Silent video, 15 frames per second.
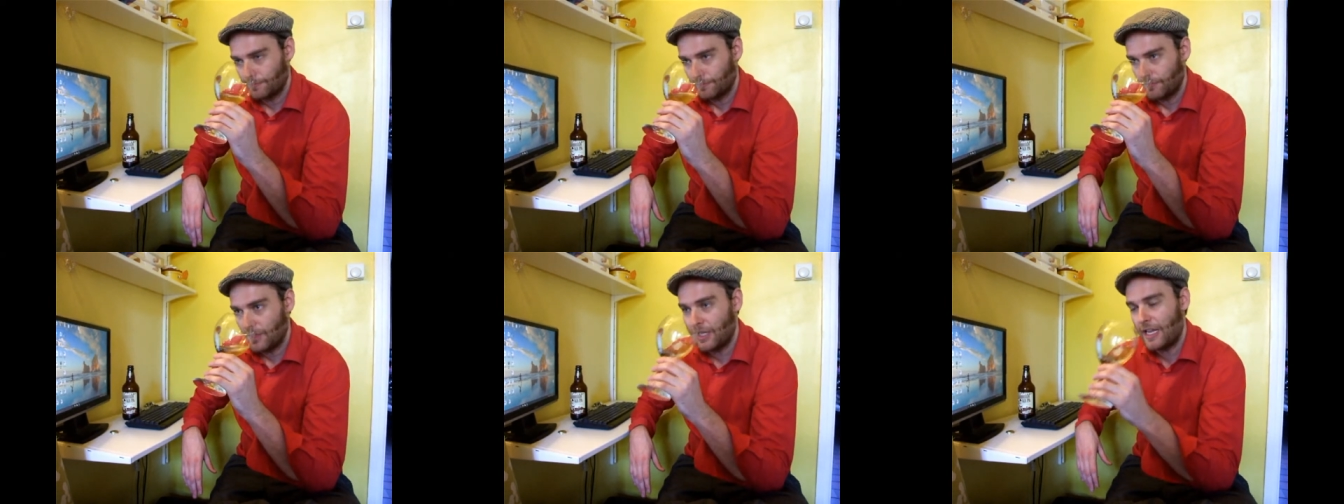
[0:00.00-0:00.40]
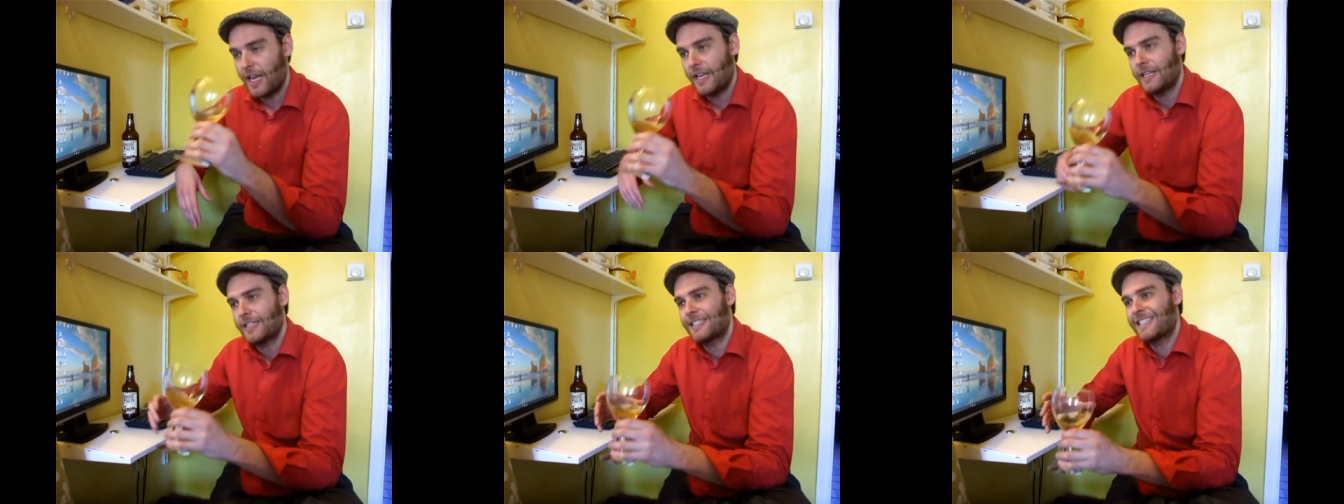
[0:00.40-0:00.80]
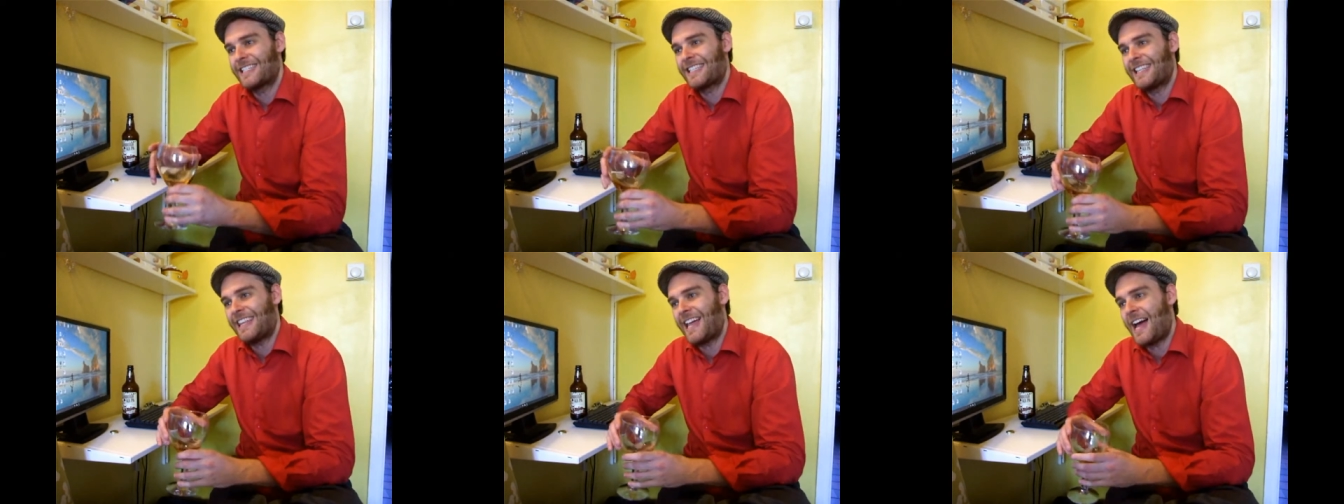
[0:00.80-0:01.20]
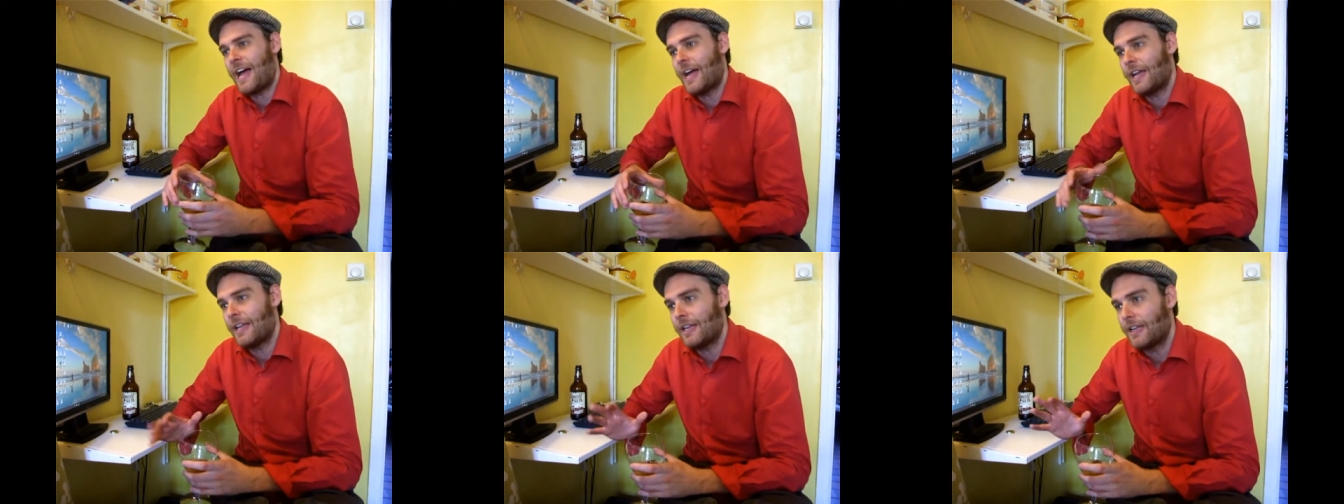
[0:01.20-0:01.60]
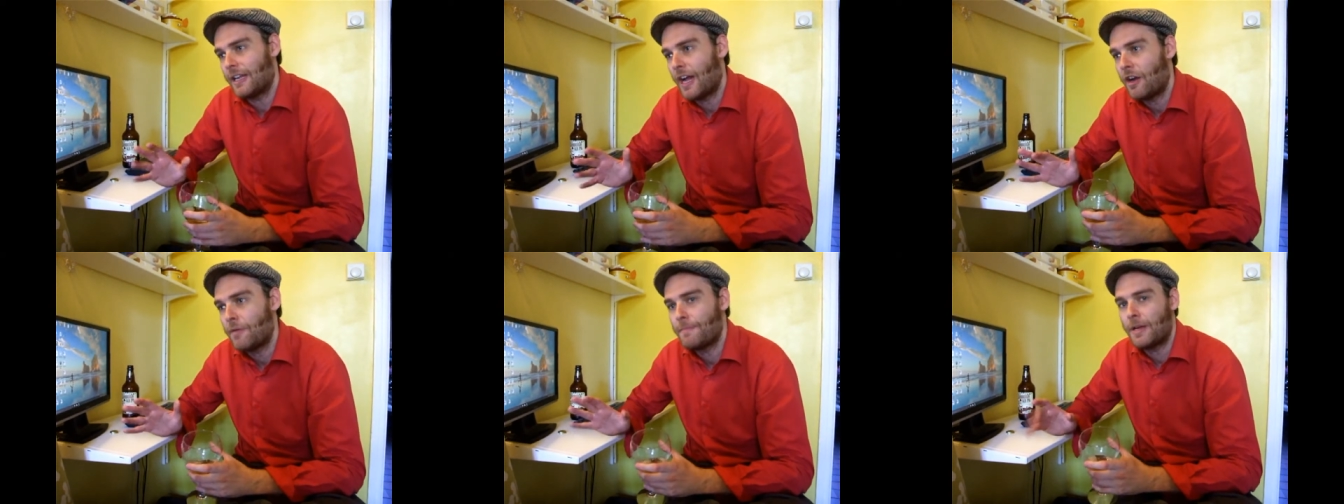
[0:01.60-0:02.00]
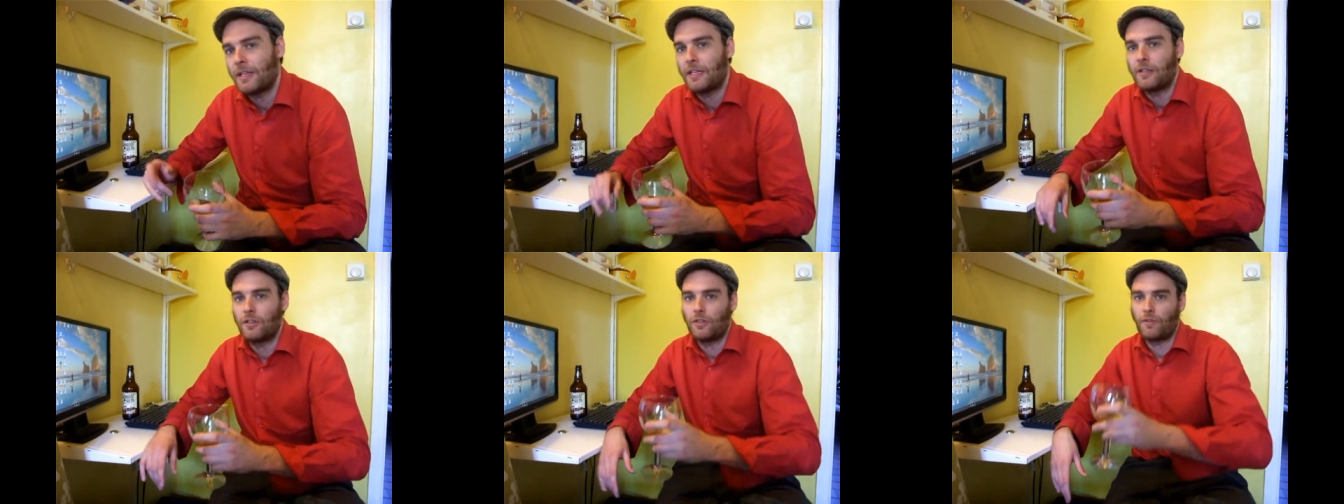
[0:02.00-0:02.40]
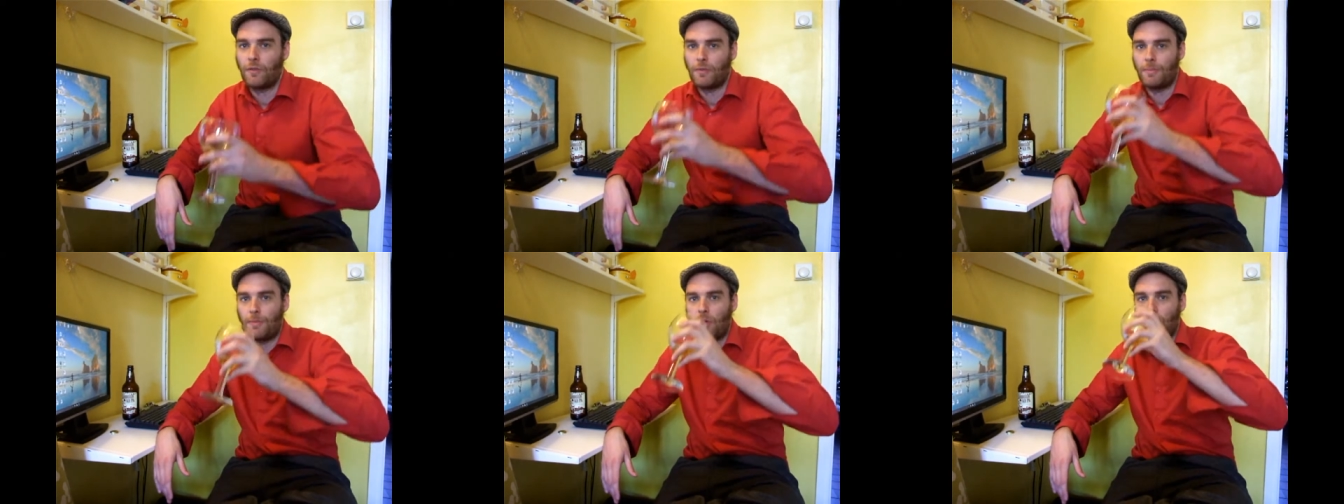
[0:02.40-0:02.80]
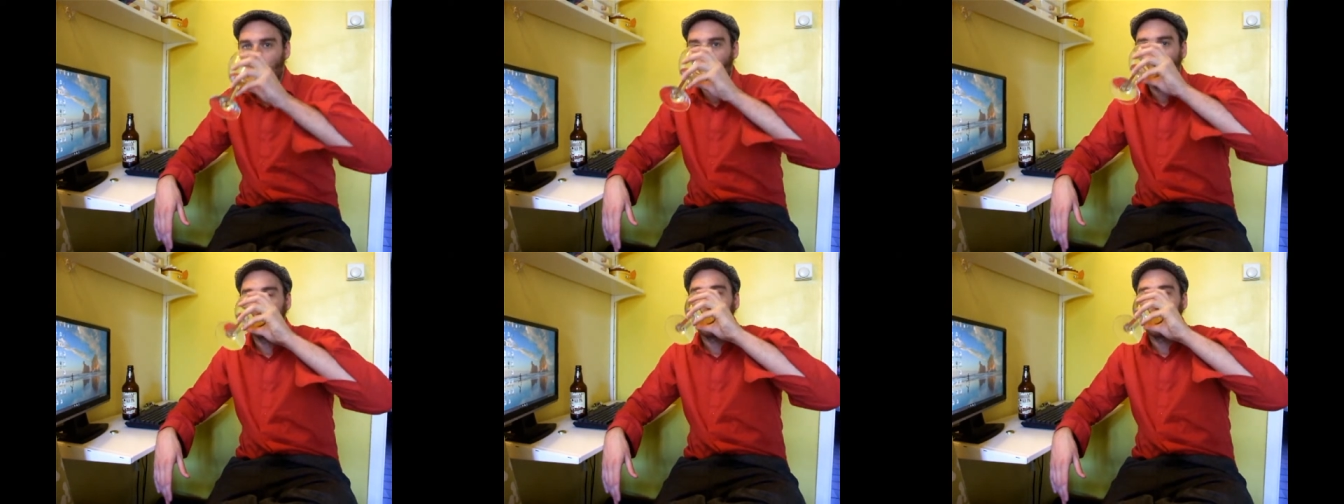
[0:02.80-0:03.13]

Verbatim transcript: You're getting a slight carameliness from the malt.